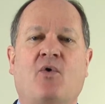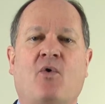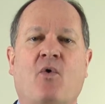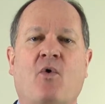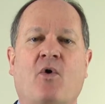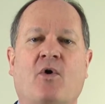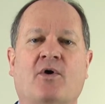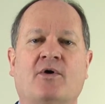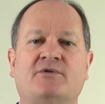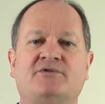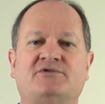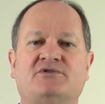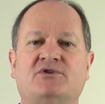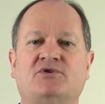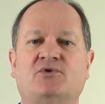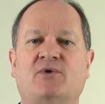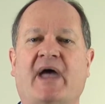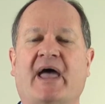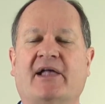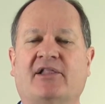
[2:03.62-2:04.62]
or
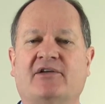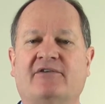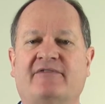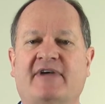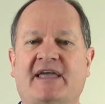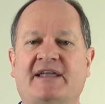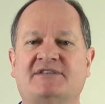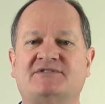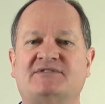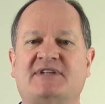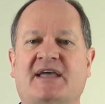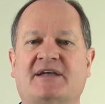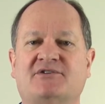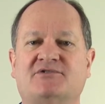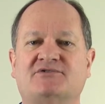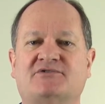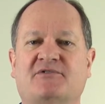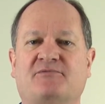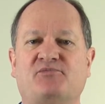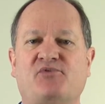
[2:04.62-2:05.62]
to elevate
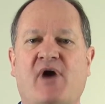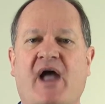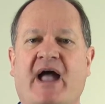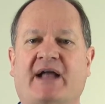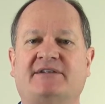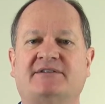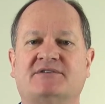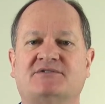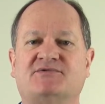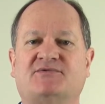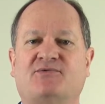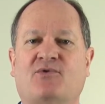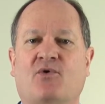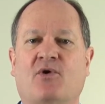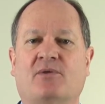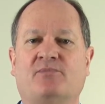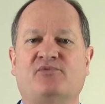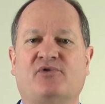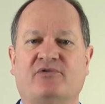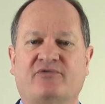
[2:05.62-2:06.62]
standards of practice
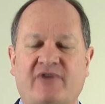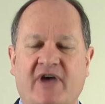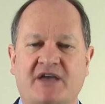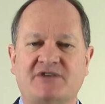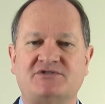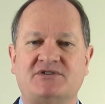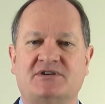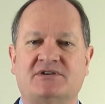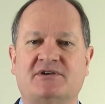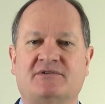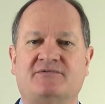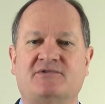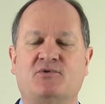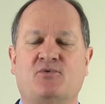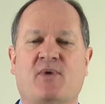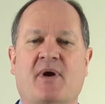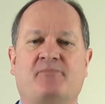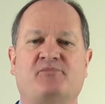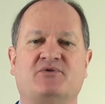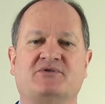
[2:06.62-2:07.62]
for a profession if
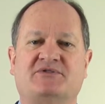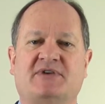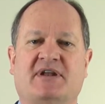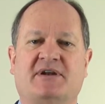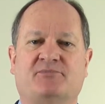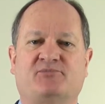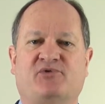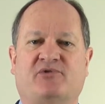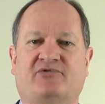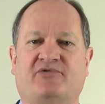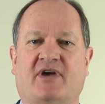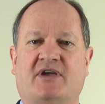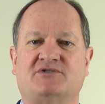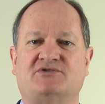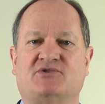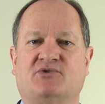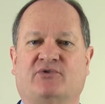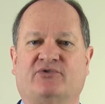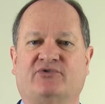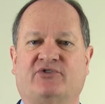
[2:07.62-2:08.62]
you represent a
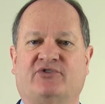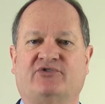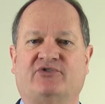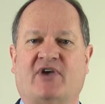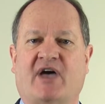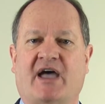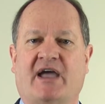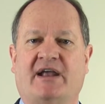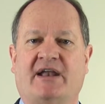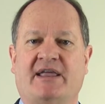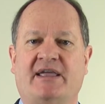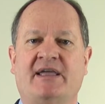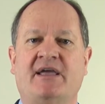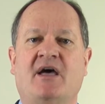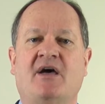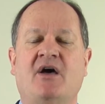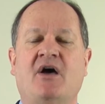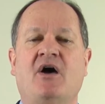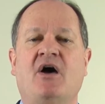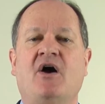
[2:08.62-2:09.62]
professional society
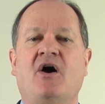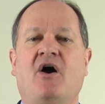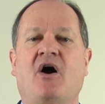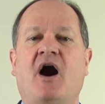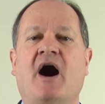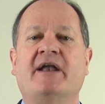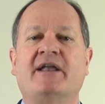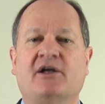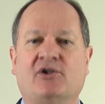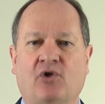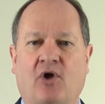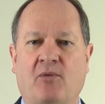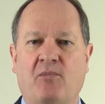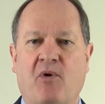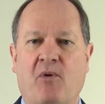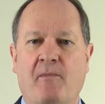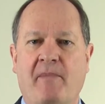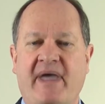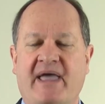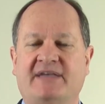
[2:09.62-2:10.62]
on a
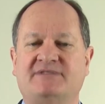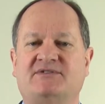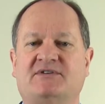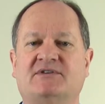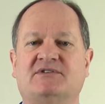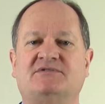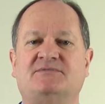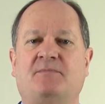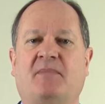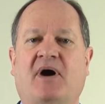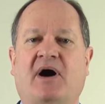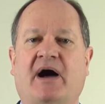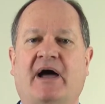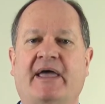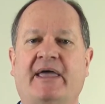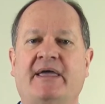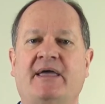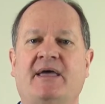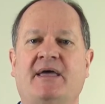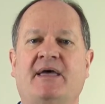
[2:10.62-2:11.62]
global basis
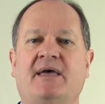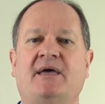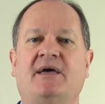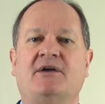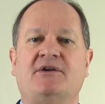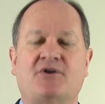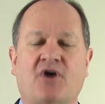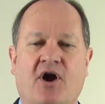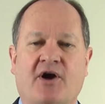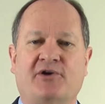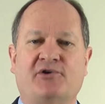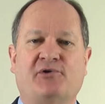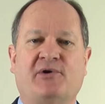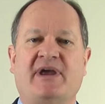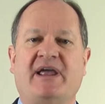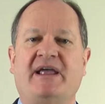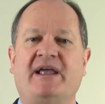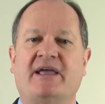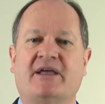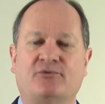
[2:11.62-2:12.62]
by
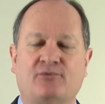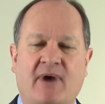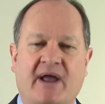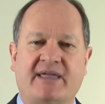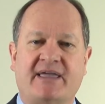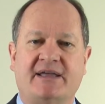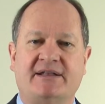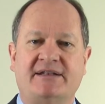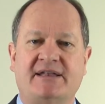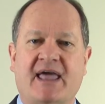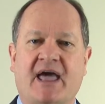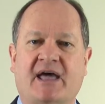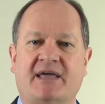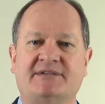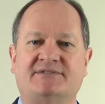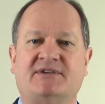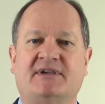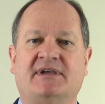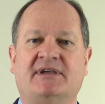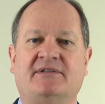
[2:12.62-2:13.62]
garnering and
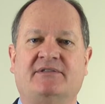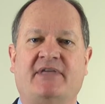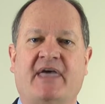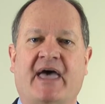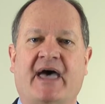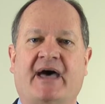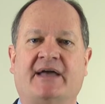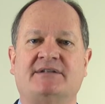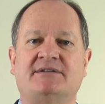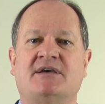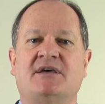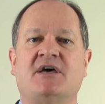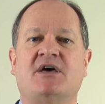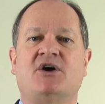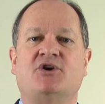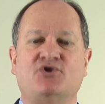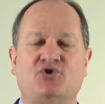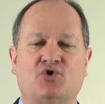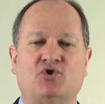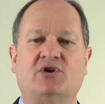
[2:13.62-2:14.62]
recognizing that
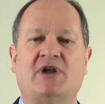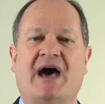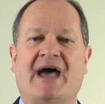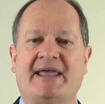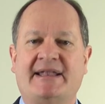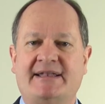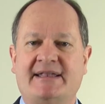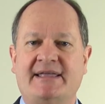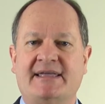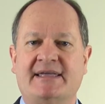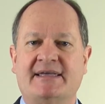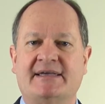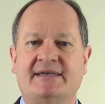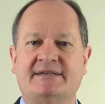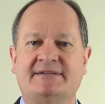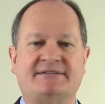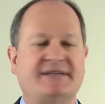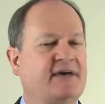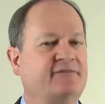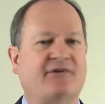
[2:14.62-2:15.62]
good
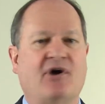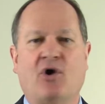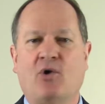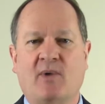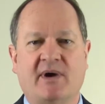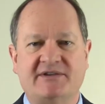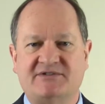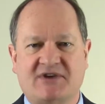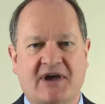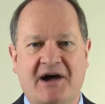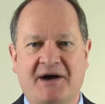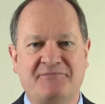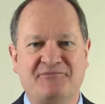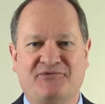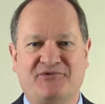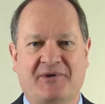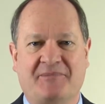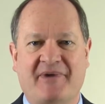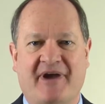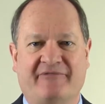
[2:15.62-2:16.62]
ideas have always come
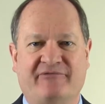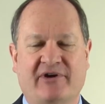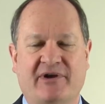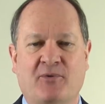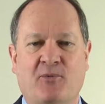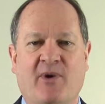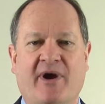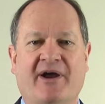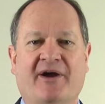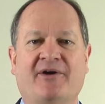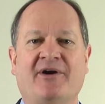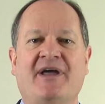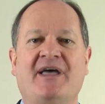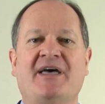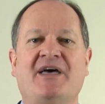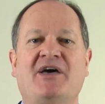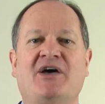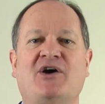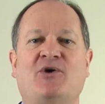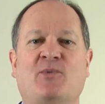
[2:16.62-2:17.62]
from everywhere.
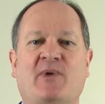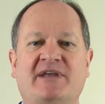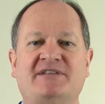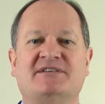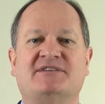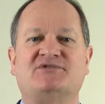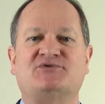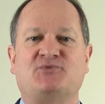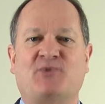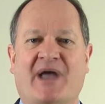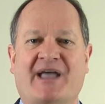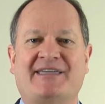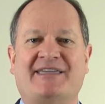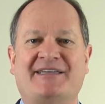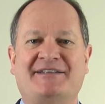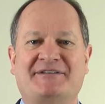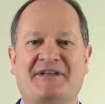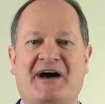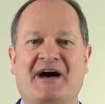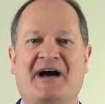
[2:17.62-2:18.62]
We just
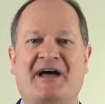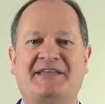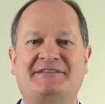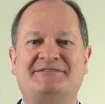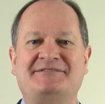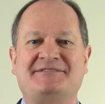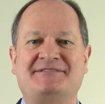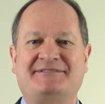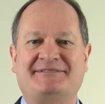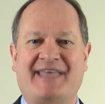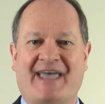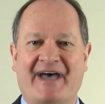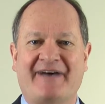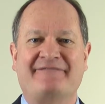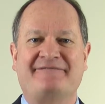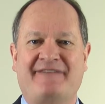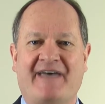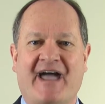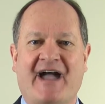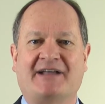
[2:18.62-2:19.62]
recognize
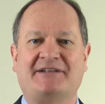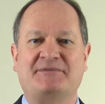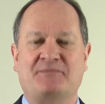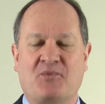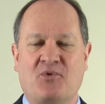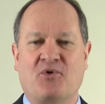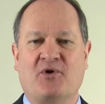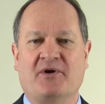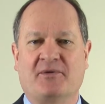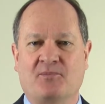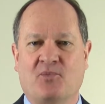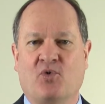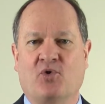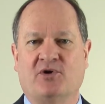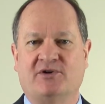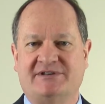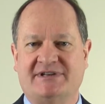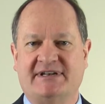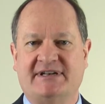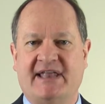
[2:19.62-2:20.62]
that fact more and
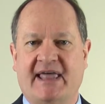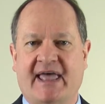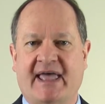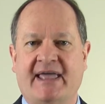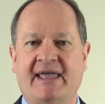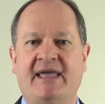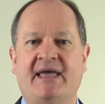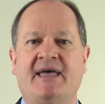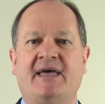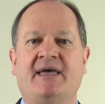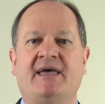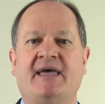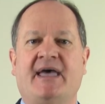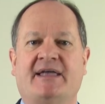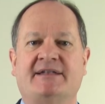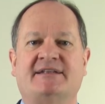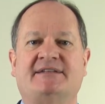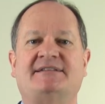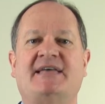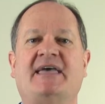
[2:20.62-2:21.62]
more today,
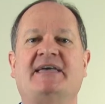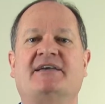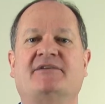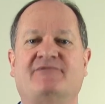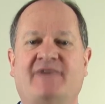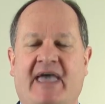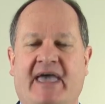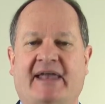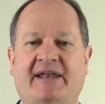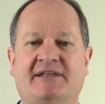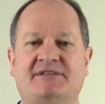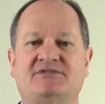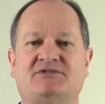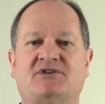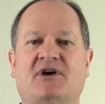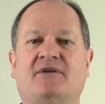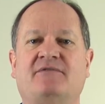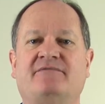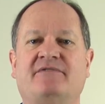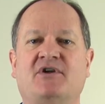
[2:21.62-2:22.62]
and to take advantage
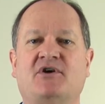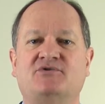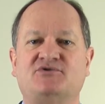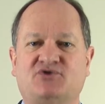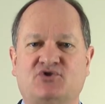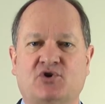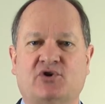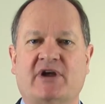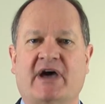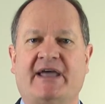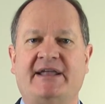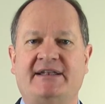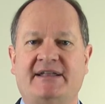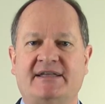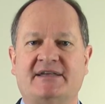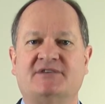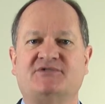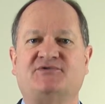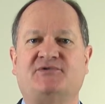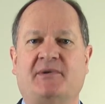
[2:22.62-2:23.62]
of those good
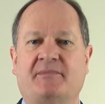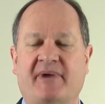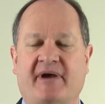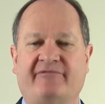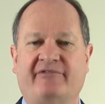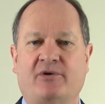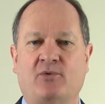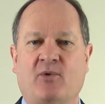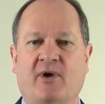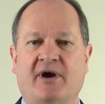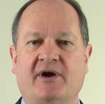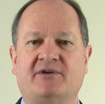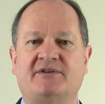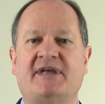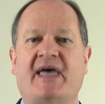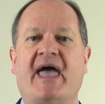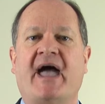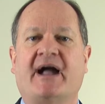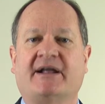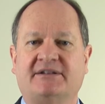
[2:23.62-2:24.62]
ideas from everywhere
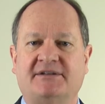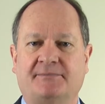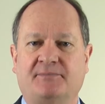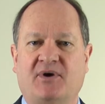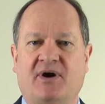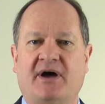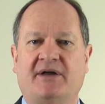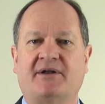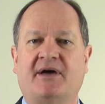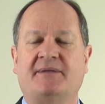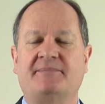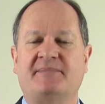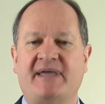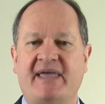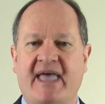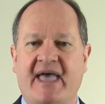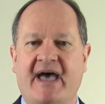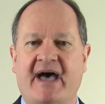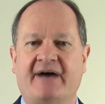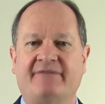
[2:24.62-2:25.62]
to act upon on
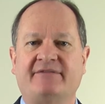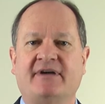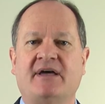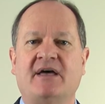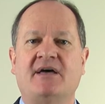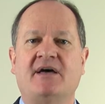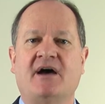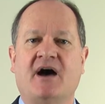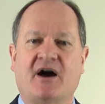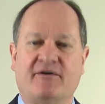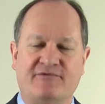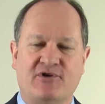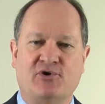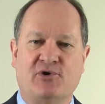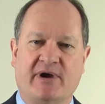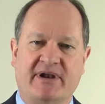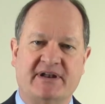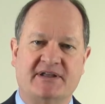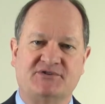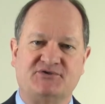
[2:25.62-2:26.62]
behalf of
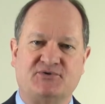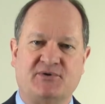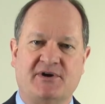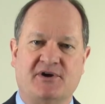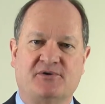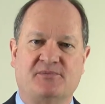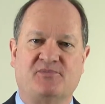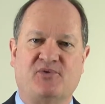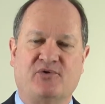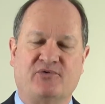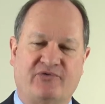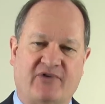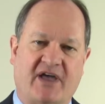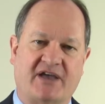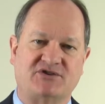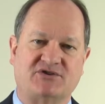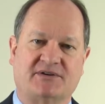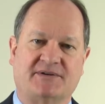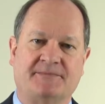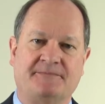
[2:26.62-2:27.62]
your industry or
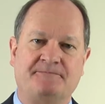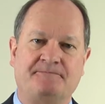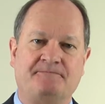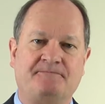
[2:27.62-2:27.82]
profession.